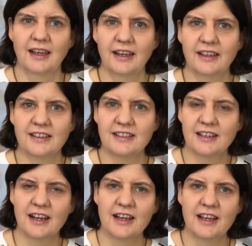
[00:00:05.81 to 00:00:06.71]
and
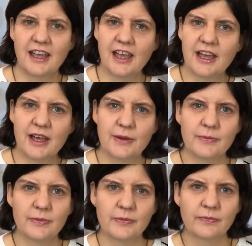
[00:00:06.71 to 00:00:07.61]
I
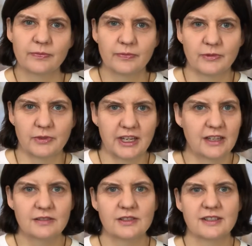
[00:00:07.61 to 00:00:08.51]
am
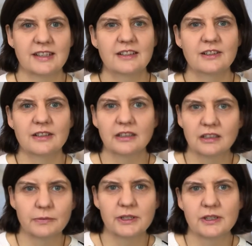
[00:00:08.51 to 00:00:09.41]
here to tell you a
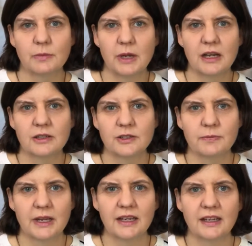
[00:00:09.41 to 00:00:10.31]
little bit about
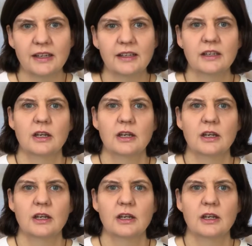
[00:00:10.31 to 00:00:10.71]
my